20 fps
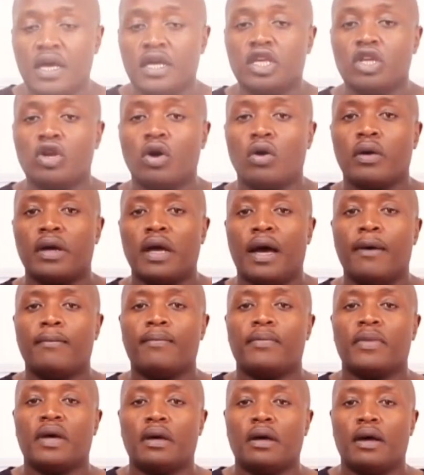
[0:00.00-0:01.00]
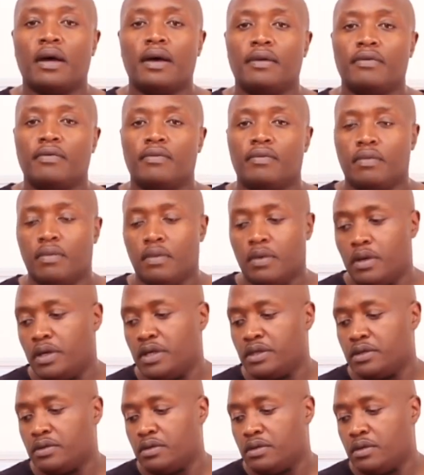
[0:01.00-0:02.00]
you know,
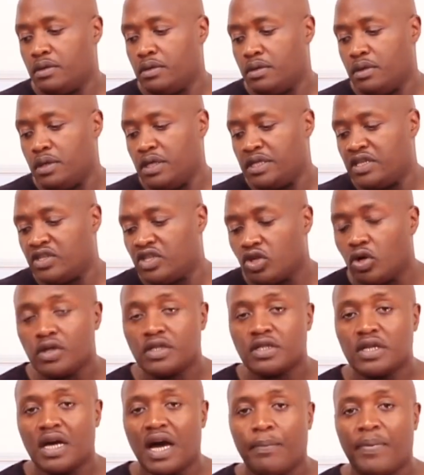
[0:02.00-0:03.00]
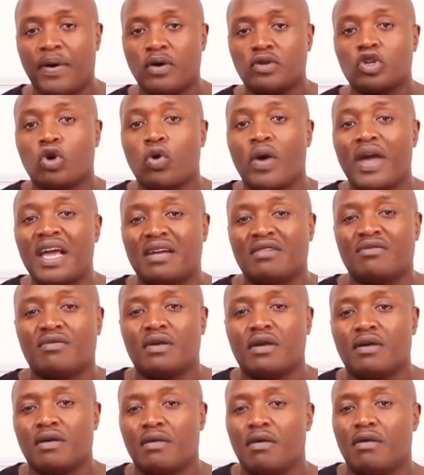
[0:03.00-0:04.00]
it is not about going
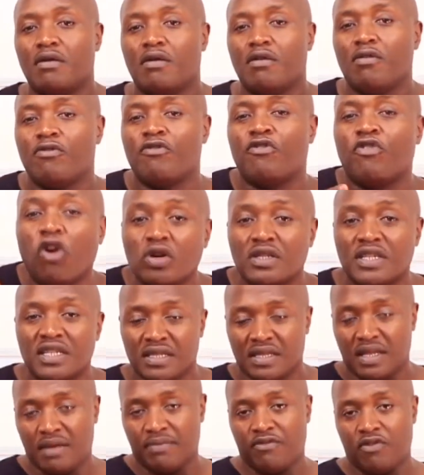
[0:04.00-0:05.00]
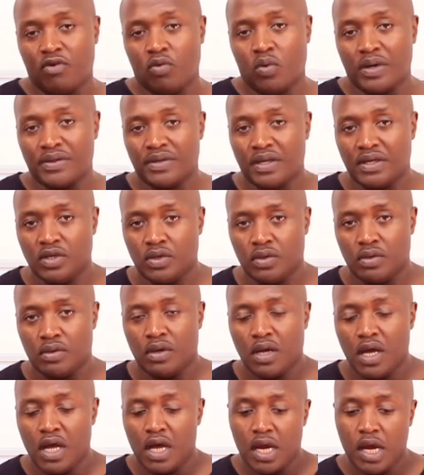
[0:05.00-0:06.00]
and faulting them for what they do.
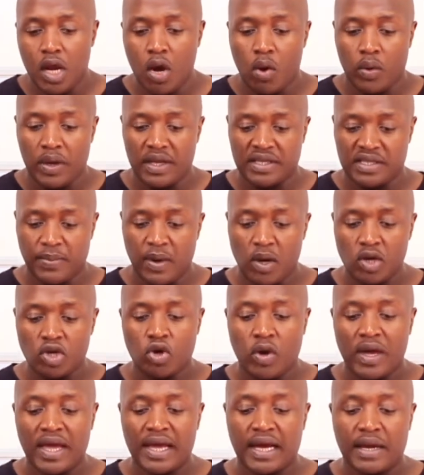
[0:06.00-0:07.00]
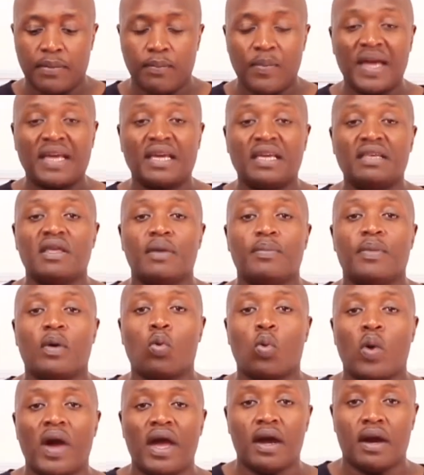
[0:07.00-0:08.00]
No, it's about going and making them
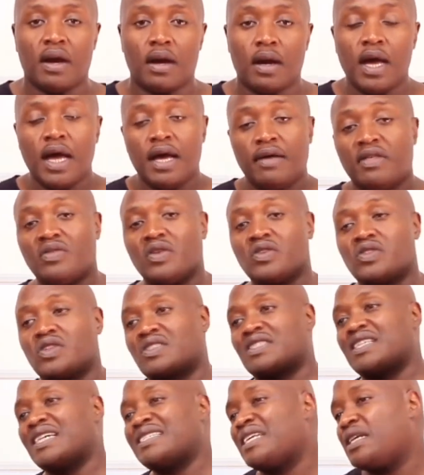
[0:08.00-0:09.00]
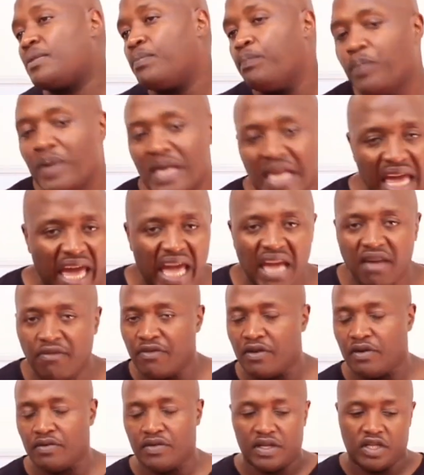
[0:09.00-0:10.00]
aware that there's a certain
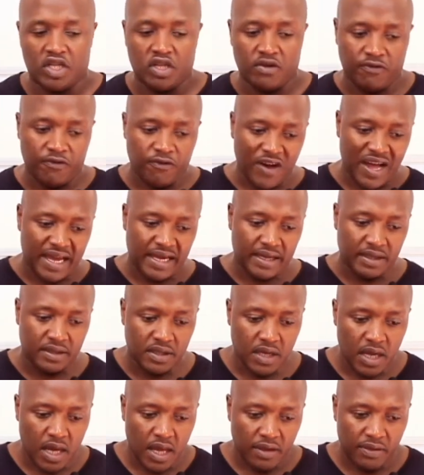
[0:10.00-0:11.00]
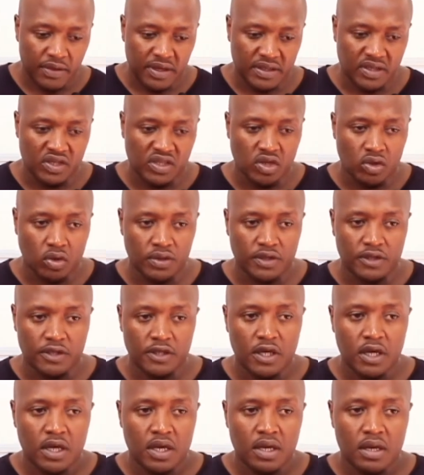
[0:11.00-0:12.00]
behavior that you find that is
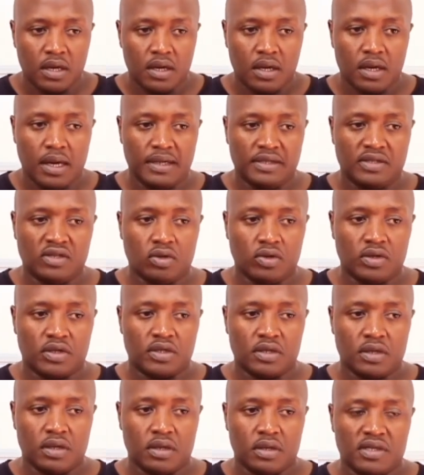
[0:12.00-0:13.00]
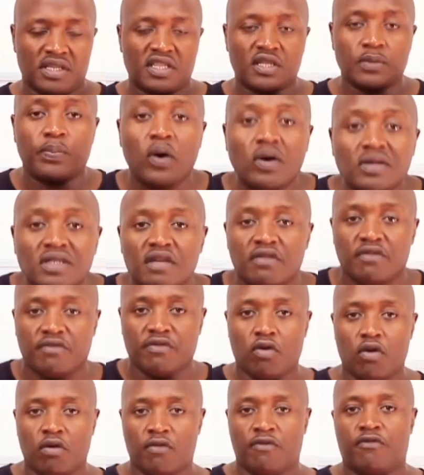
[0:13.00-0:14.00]
not supportive
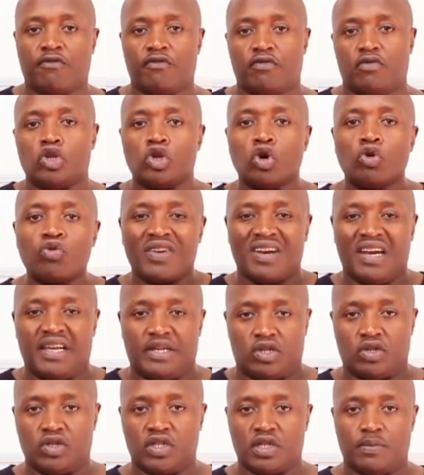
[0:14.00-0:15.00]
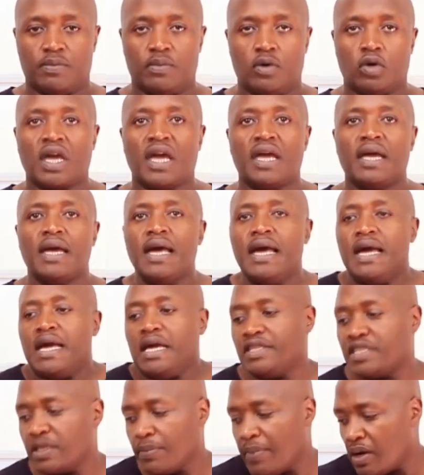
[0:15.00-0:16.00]
of your relationship. Okay,
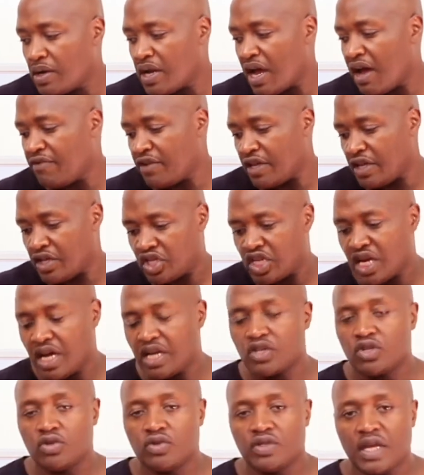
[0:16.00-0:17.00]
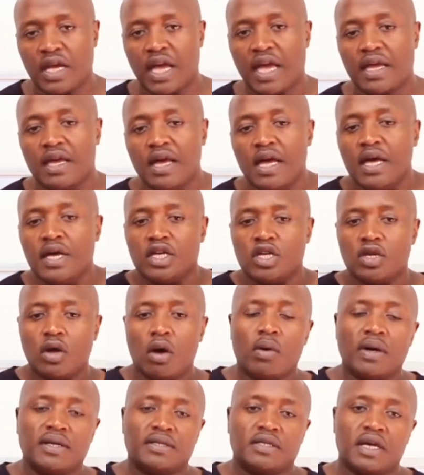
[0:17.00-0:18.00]
it's about having a chat to say, hey, you know
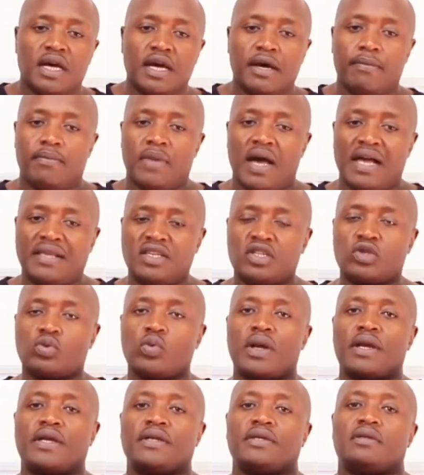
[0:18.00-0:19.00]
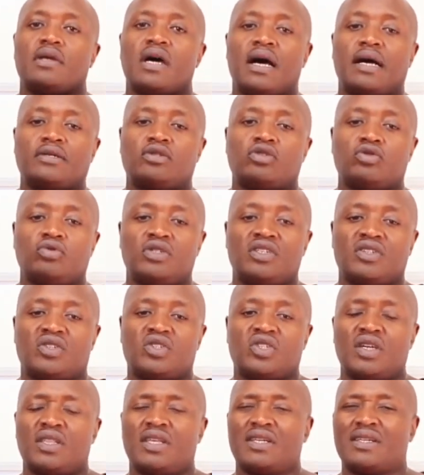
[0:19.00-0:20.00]
what, I just wanted to just
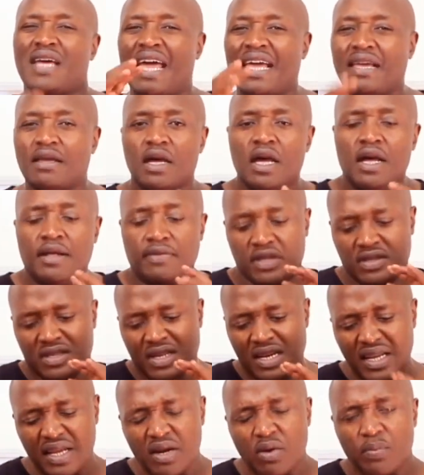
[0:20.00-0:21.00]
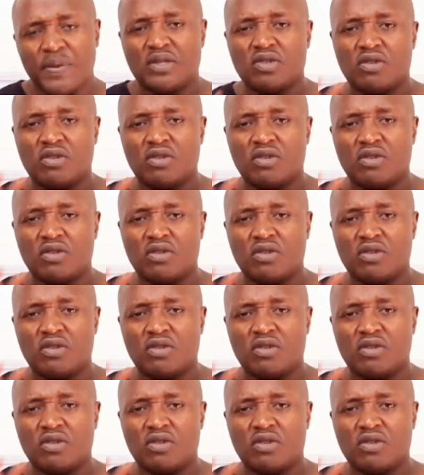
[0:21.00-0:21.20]
say that, hey, there's a little bit